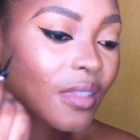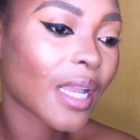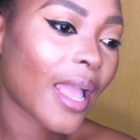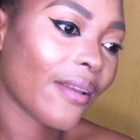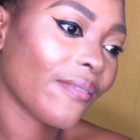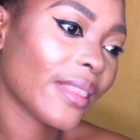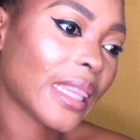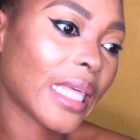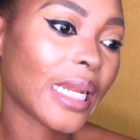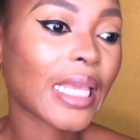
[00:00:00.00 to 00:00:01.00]

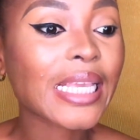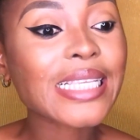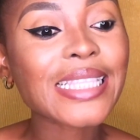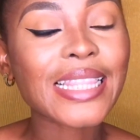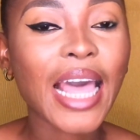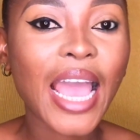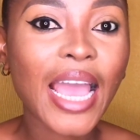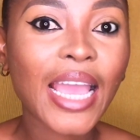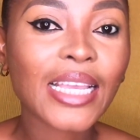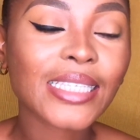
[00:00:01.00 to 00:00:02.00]
everything is
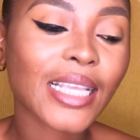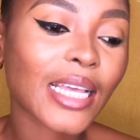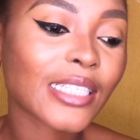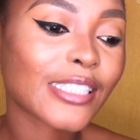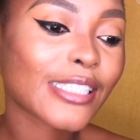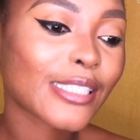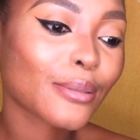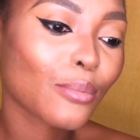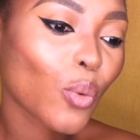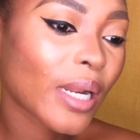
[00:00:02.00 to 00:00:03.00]
nice and
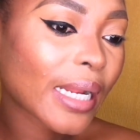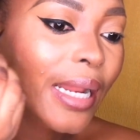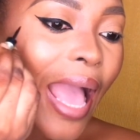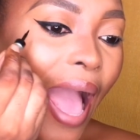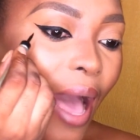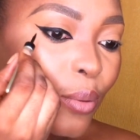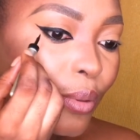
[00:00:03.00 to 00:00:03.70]
smoothing out.